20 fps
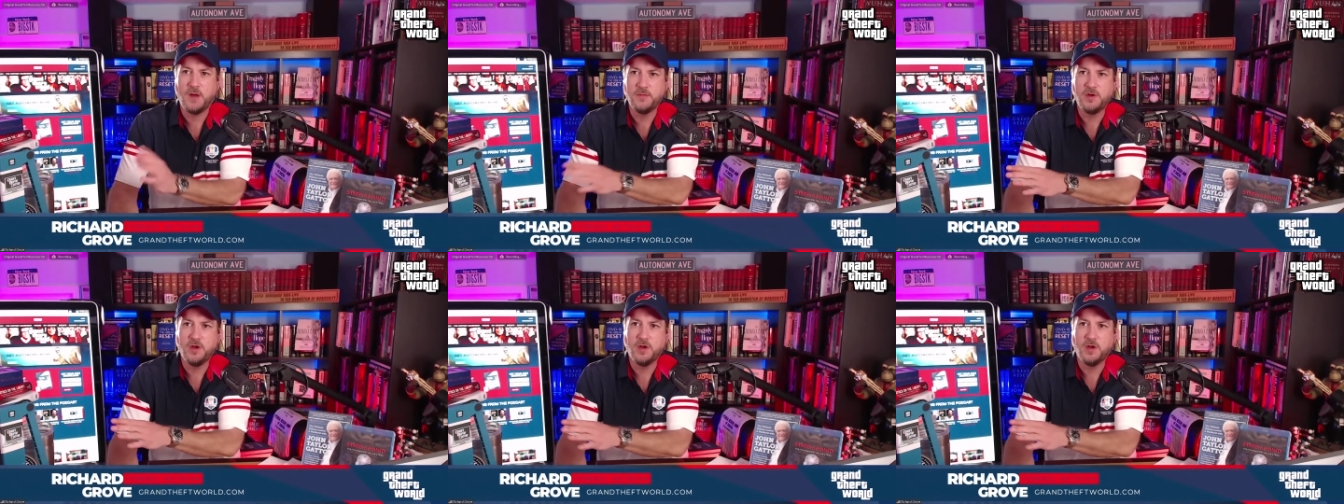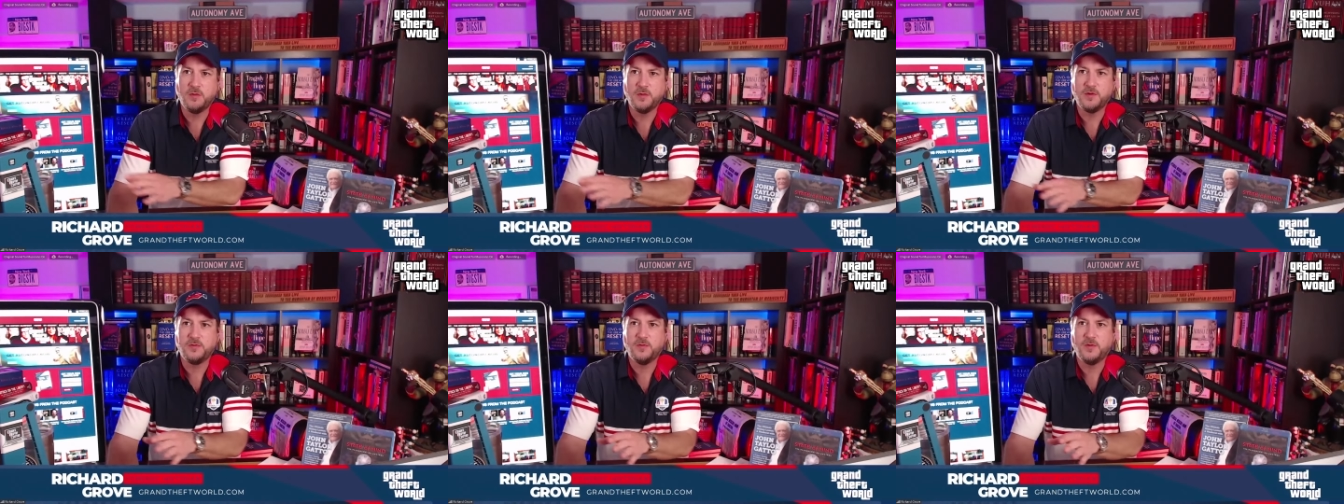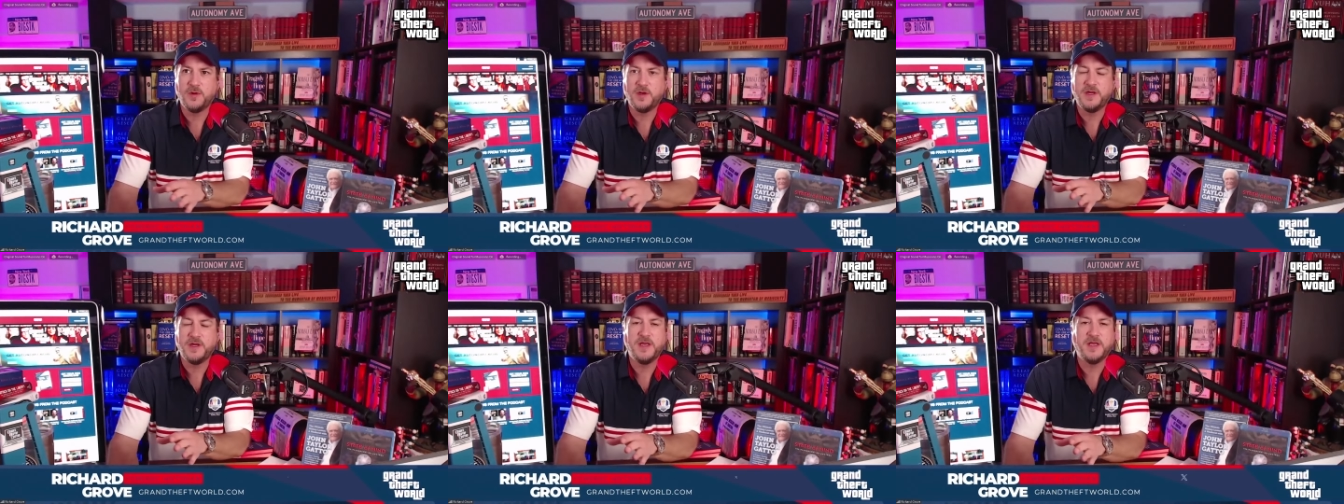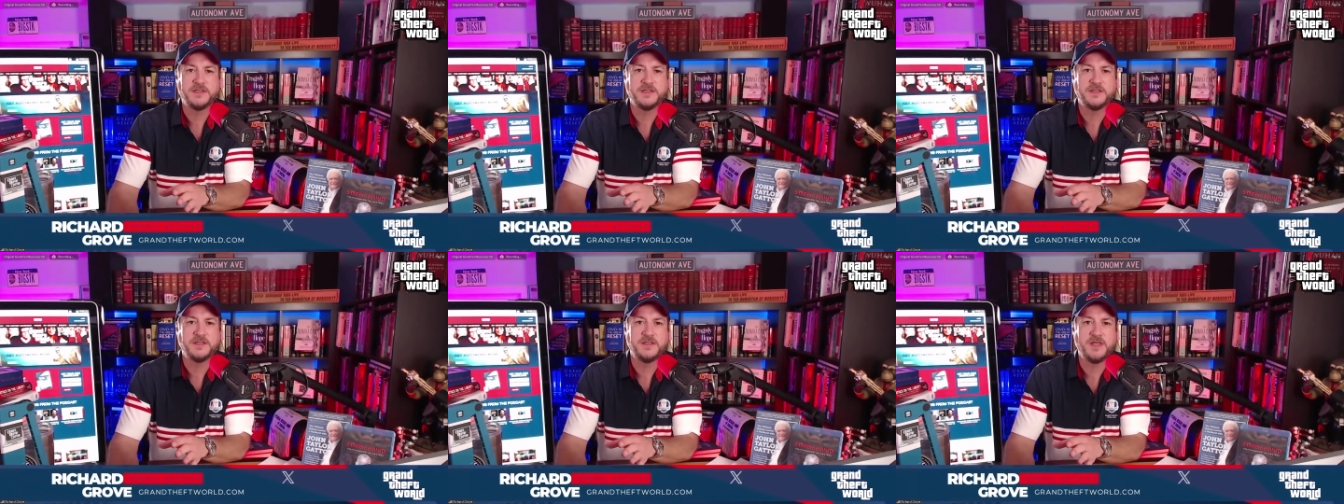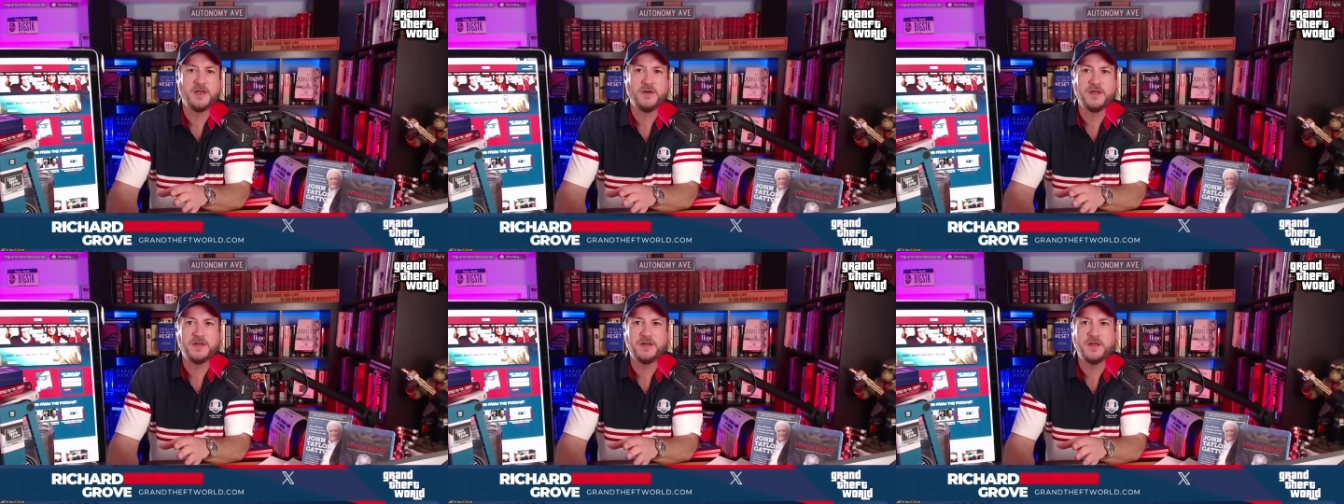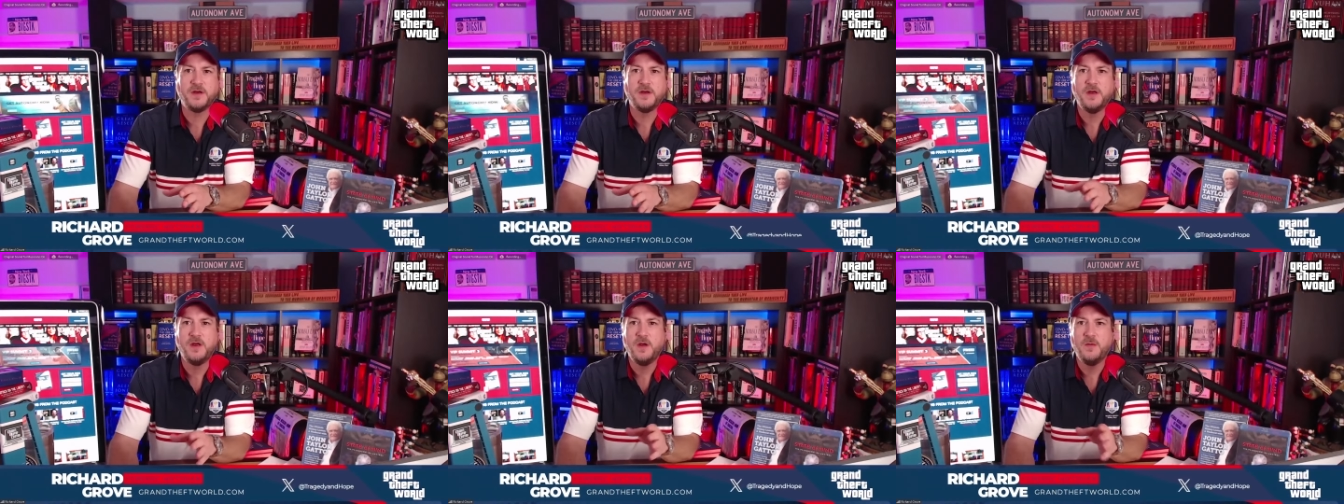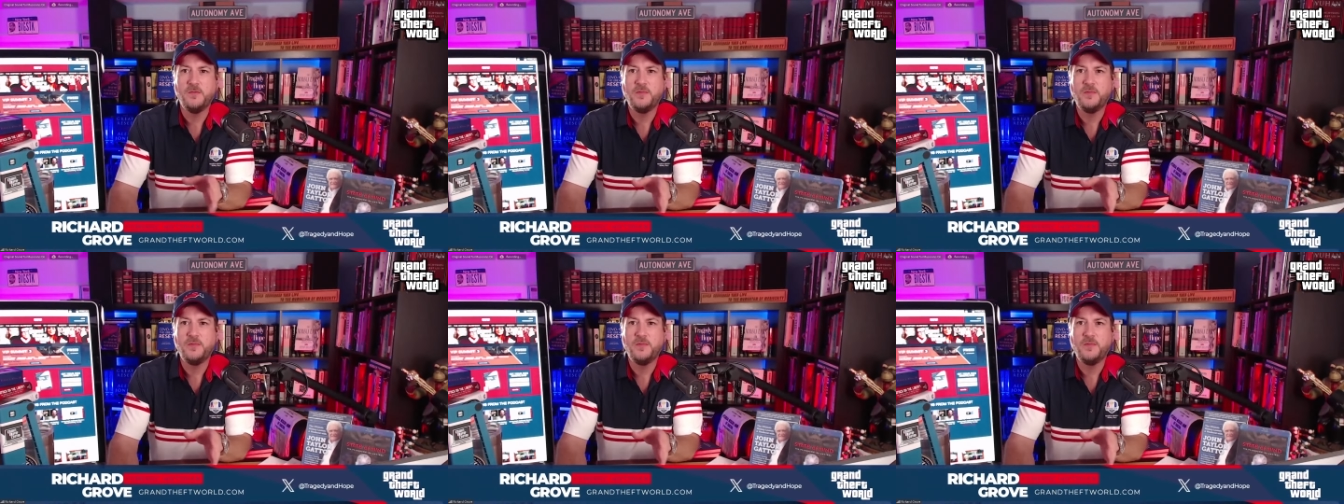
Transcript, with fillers: I'm good with what he has to say right there.